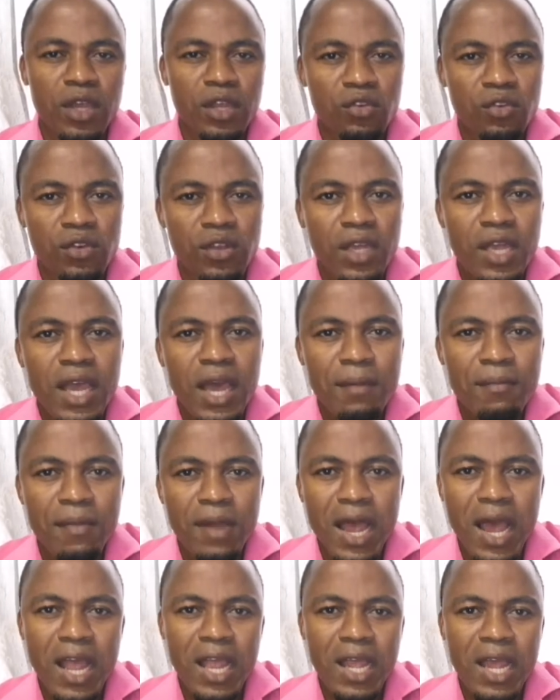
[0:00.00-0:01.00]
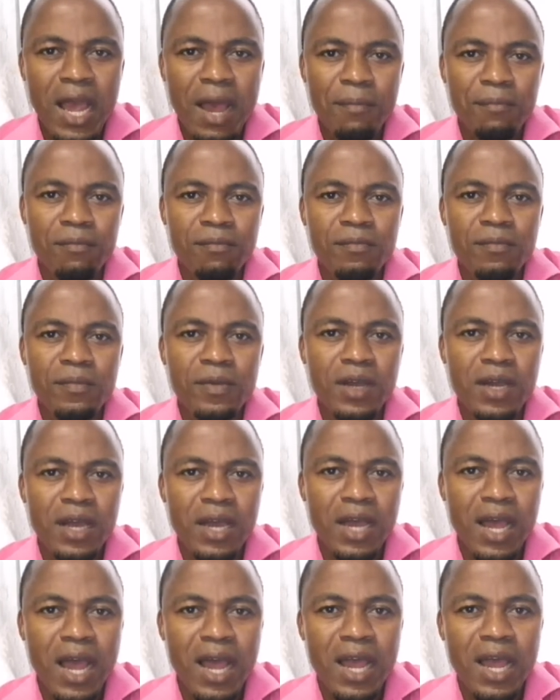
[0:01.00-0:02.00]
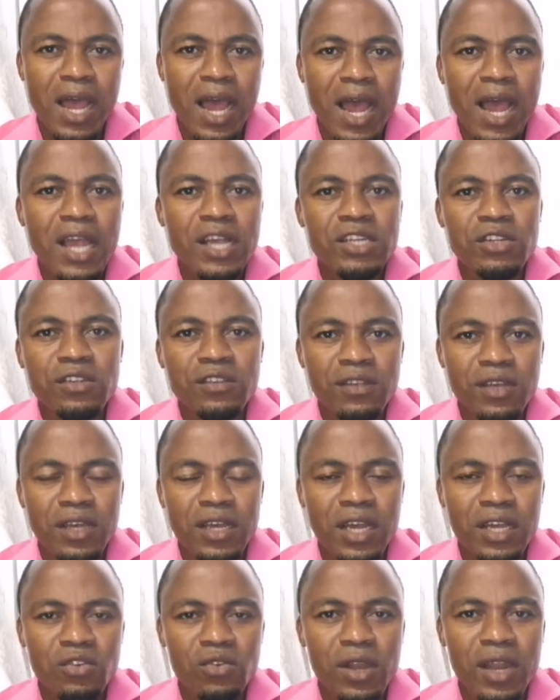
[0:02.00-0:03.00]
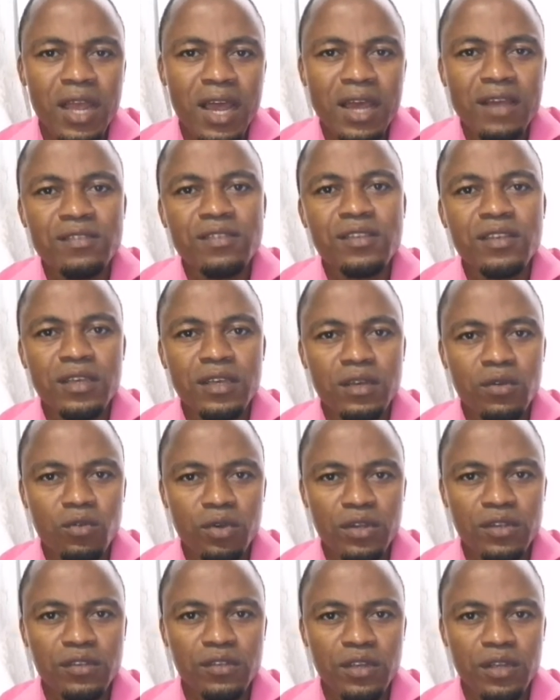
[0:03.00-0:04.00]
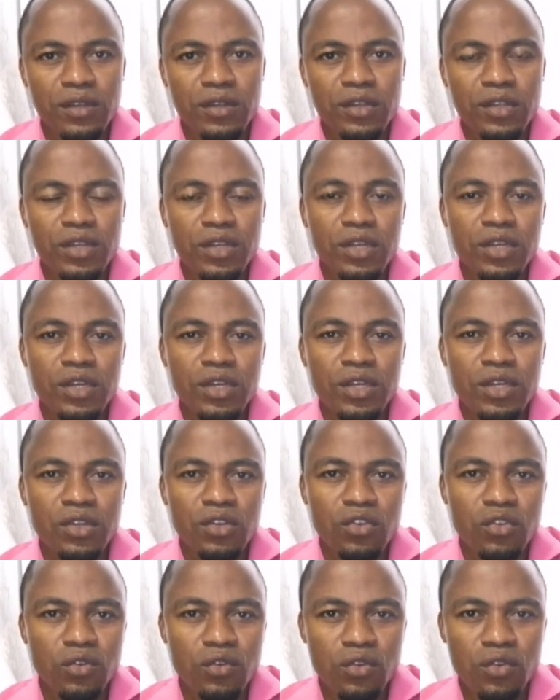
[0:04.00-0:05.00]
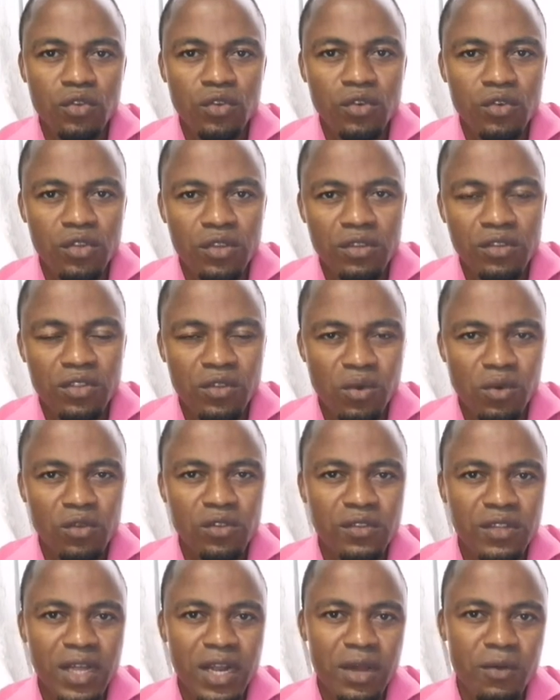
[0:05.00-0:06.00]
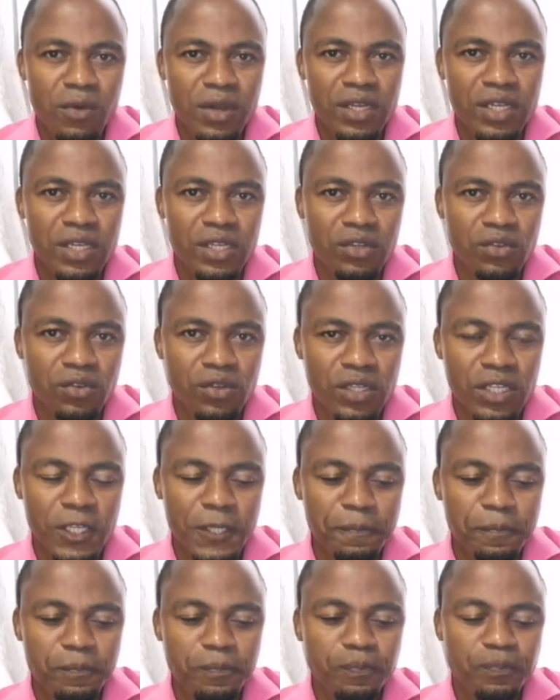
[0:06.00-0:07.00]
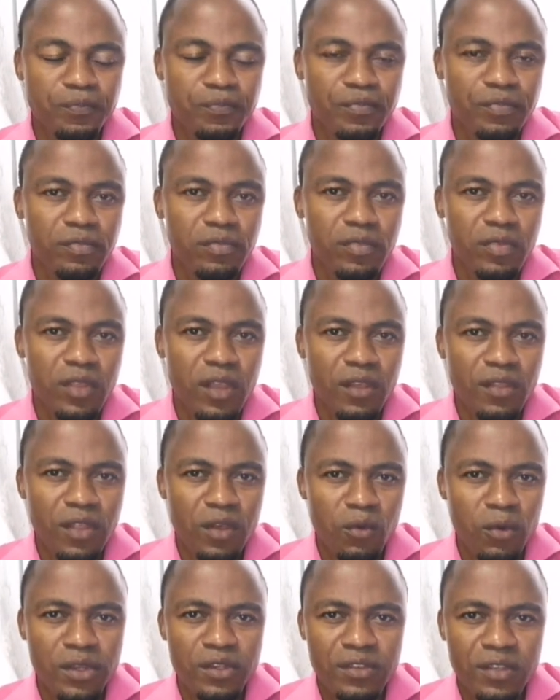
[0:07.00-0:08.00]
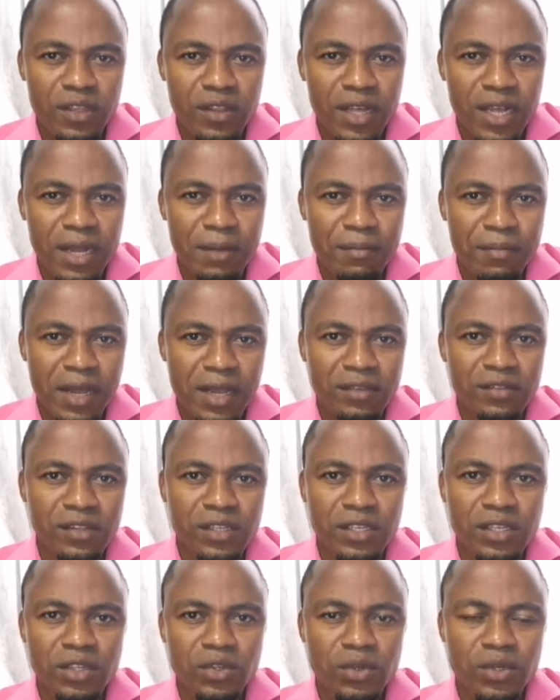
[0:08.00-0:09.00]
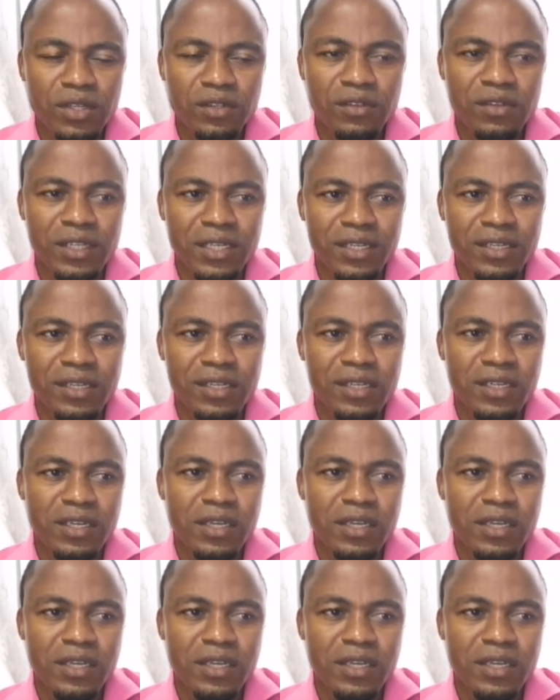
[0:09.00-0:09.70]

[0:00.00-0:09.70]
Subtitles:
today I'm actually asking a question to those that are watching today. The question that I'm asking you is that,